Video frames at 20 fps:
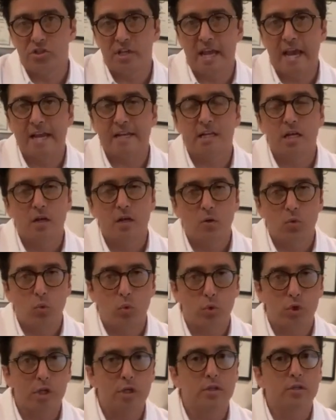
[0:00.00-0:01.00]
to get
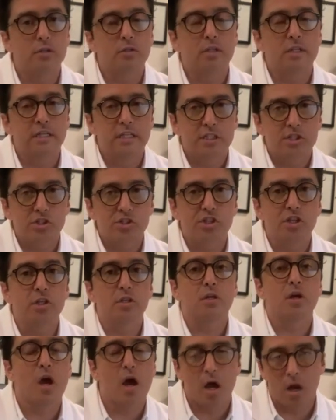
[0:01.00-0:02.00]
real
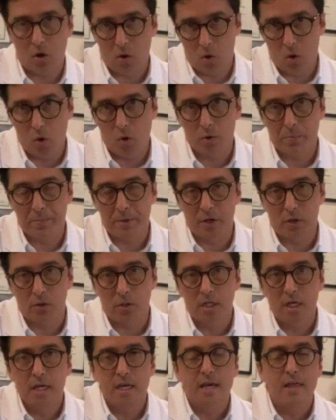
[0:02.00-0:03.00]
steel cut oatmeal.
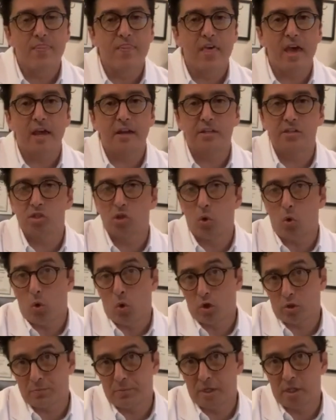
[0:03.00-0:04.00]
That is the
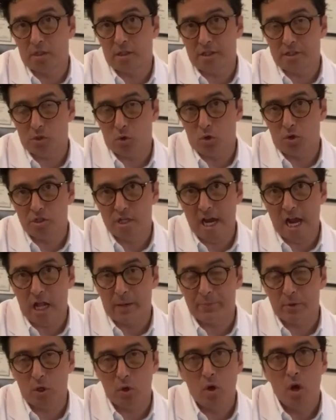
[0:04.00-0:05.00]
oatmeal that's going to
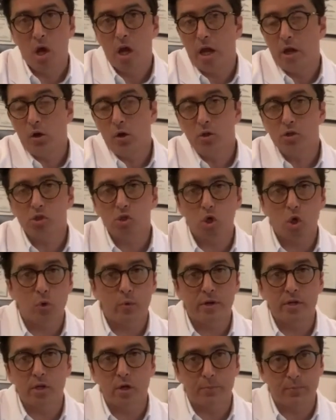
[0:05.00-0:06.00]
help you. And also,
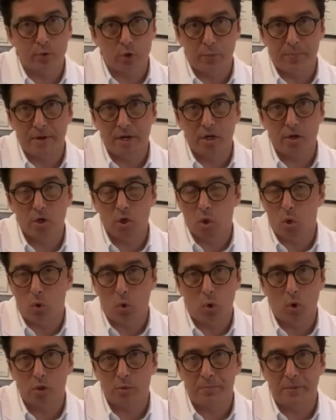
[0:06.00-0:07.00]
when you're preparing your
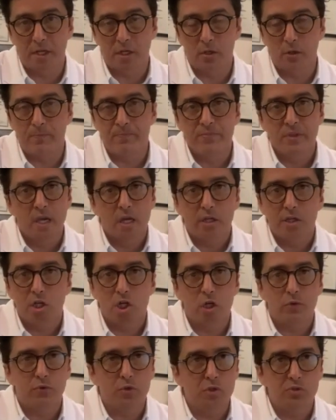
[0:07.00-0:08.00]
oatmeal,
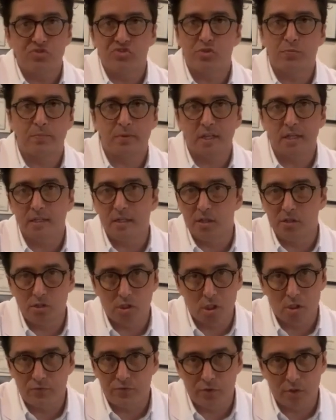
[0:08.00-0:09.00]
use Splenda
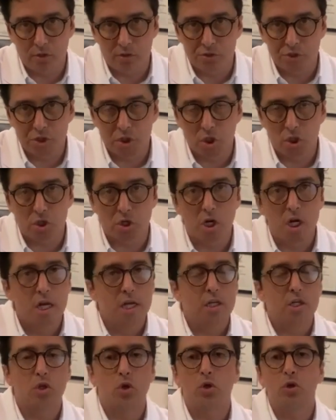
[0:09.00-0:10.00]
instead of real sugar.
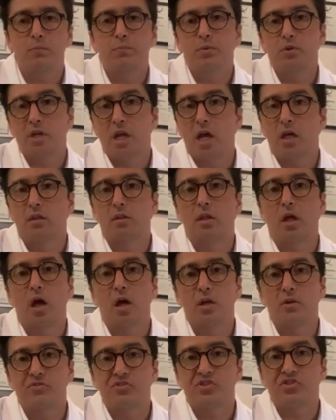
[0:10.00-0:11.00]
Don't put a
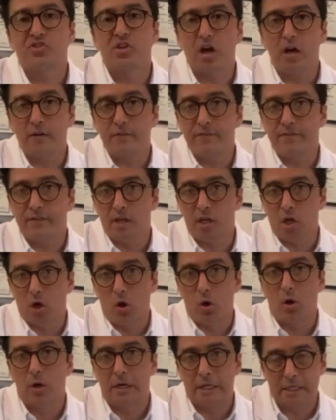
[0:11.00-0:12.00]
lot of stuffing
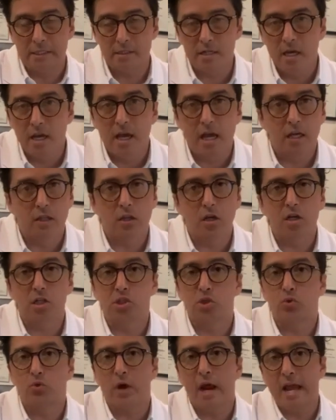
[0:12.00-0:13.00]
on it, a lot of
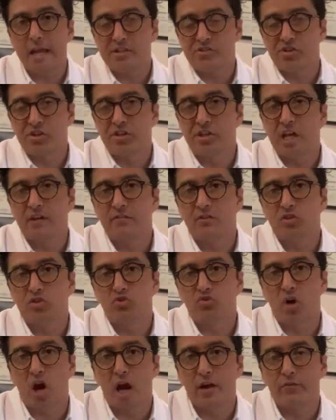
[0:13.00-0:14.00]
dressing that will
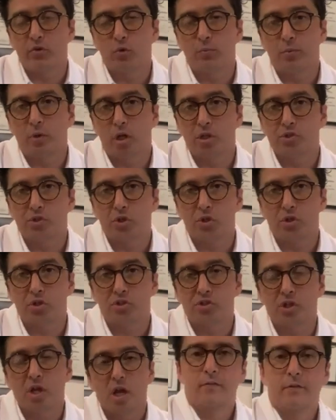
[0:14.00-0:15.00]
drive your blood
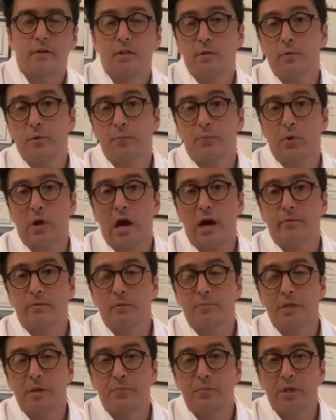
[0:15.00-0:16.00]
sugars. One of the big
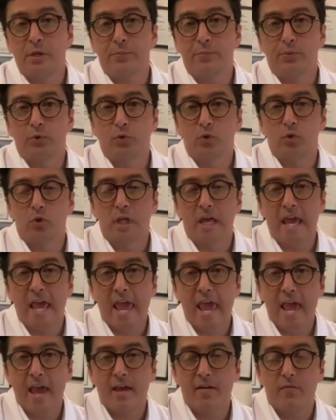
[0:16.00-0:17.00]
problems that people
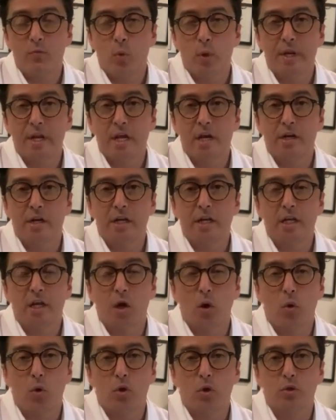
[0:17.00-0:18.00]
have when they are
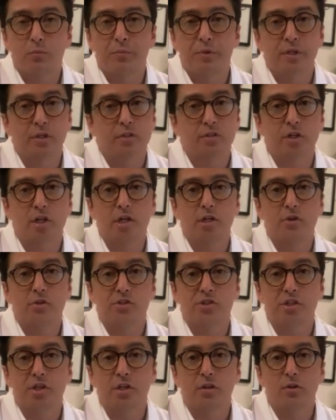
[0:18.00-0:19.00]
eating oatmeal, they are
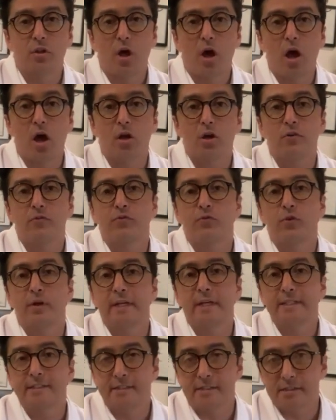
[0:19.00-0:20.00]
using a lot of
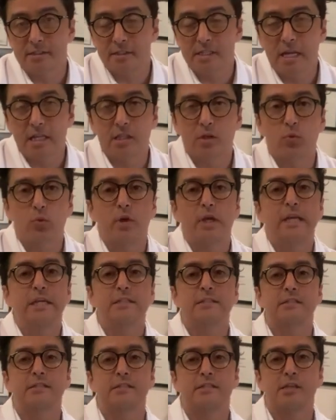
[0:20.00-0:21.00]
raisins. Now, the
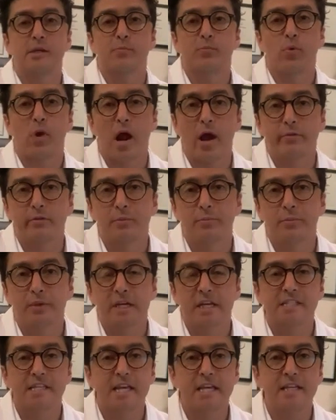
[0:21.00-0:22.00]
raisins is a problem
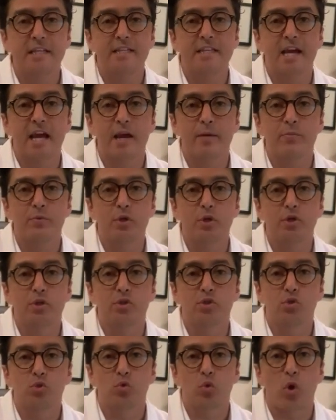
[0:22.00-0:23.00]
because anytime
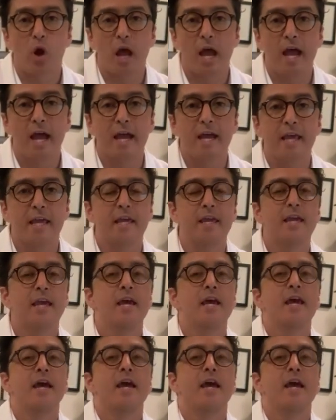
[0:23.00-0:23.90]
you dry